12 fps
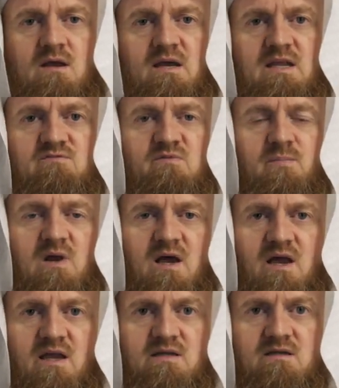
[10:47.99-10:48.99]
And he
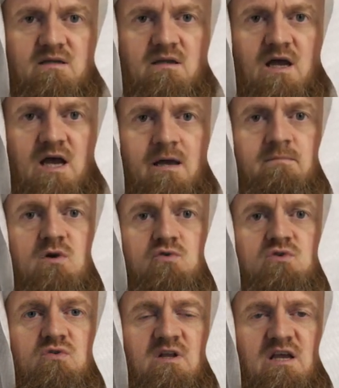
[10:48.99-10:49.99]
replied, I'm
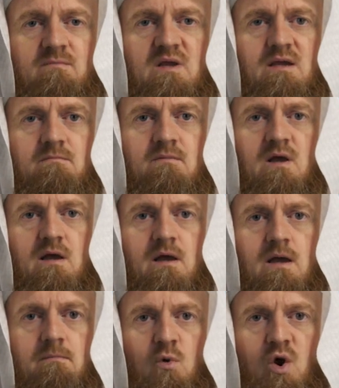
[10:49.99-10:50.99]
going to name him
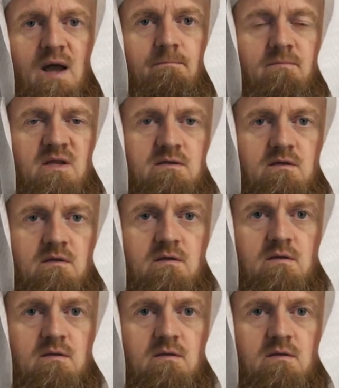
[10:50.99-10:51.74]
Muhammad.